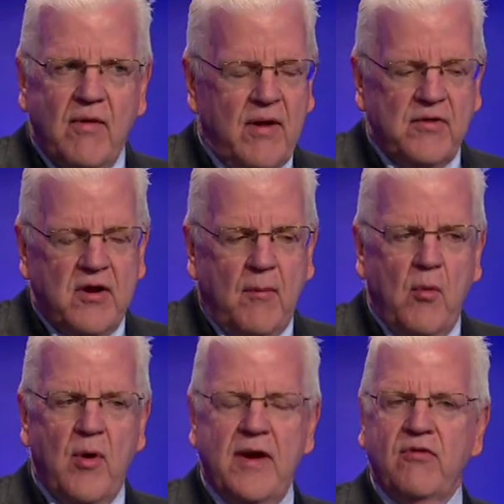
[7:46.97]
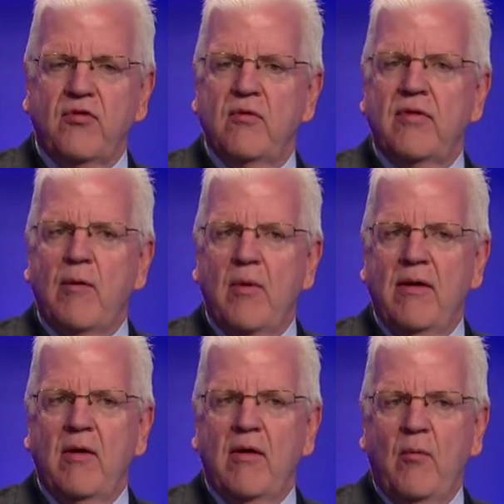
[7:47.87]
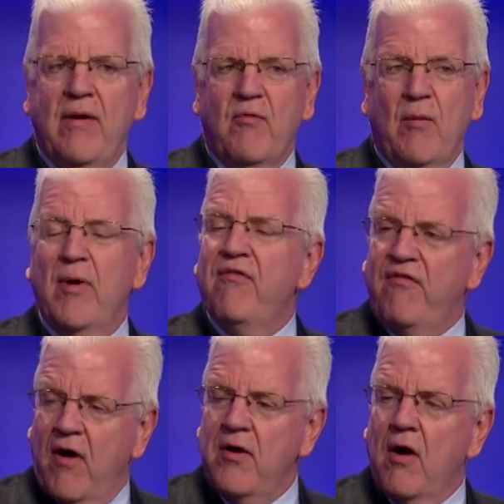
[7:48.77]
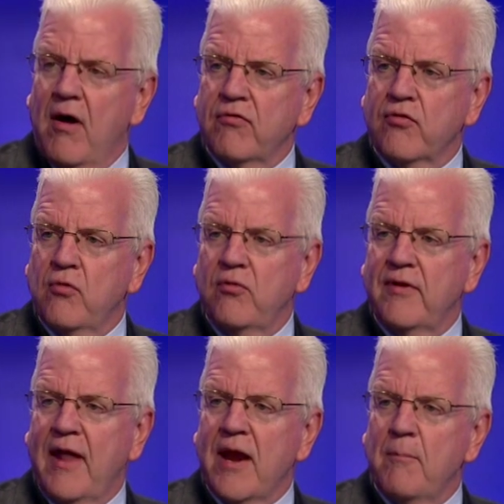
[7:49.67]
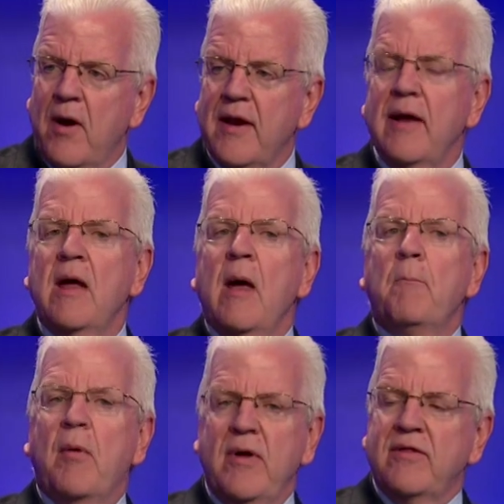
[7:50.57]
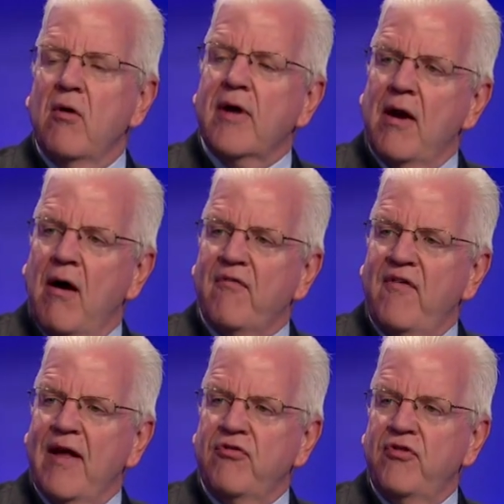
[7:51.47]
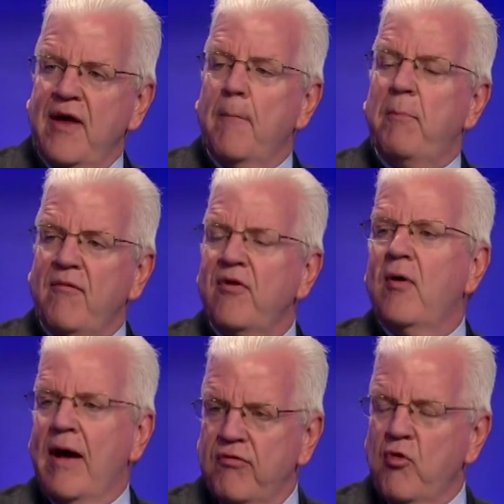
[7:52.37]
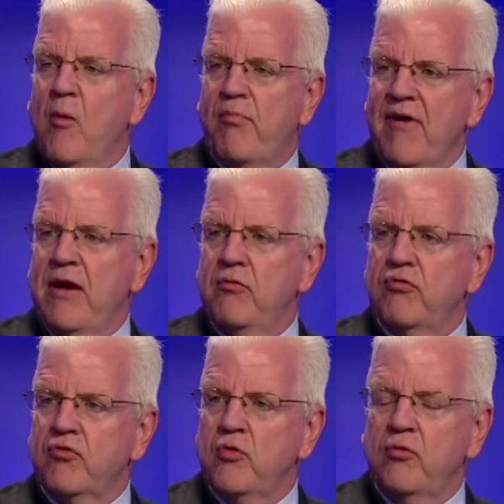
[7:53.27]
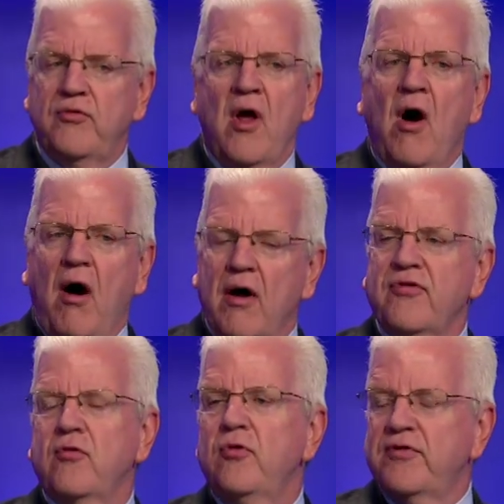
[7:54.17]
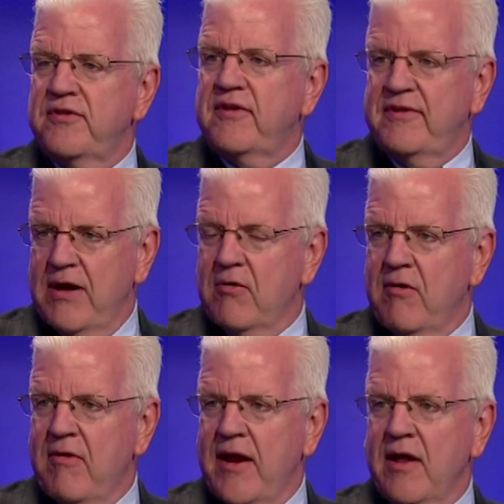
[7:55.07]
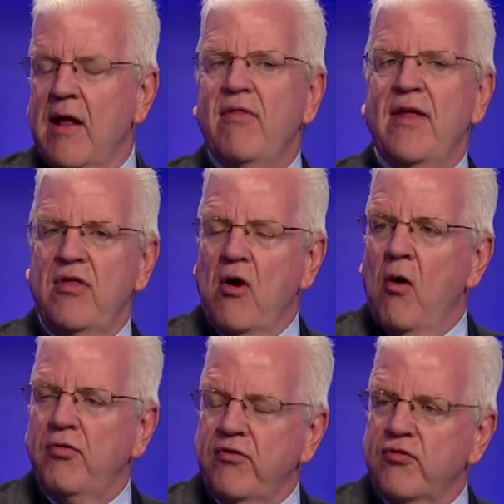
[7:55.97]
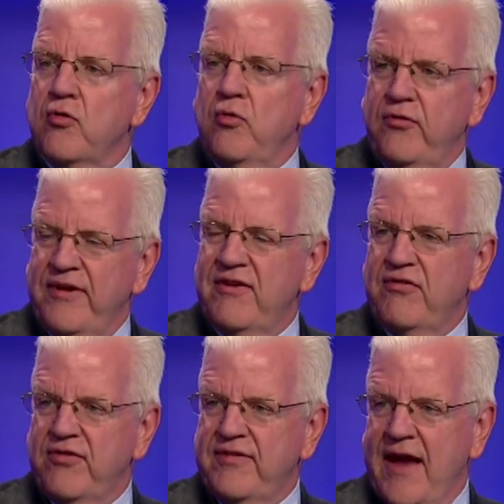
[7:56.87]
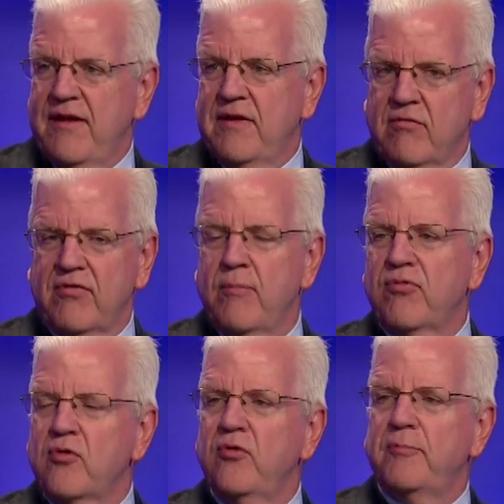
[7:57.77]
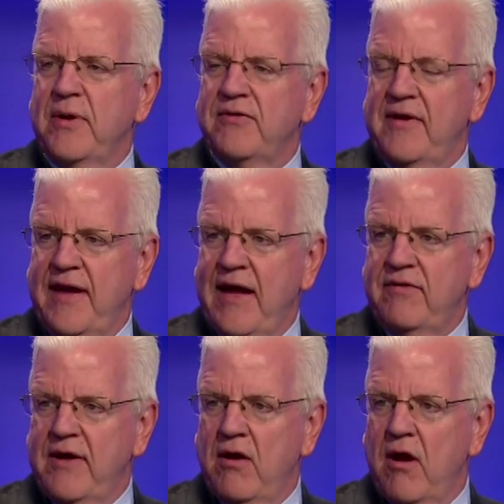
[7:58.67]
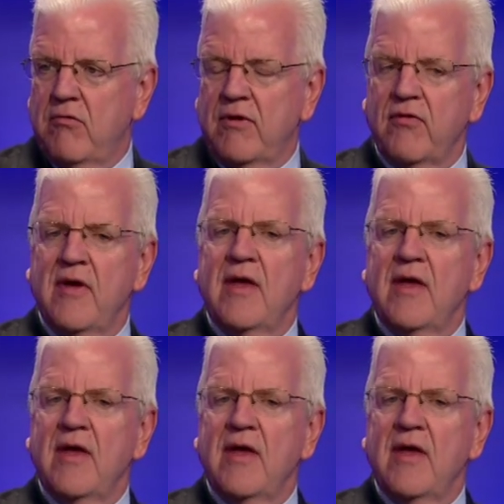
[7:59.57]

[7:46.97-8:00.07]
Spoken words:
the number one issue, that we fund our schools a lot of money, but we don't get our fair share. Buffalo has all brand new schools. Our schools are deteriorating. They're the oldest schools in the state. There are some schools built in the 1800s.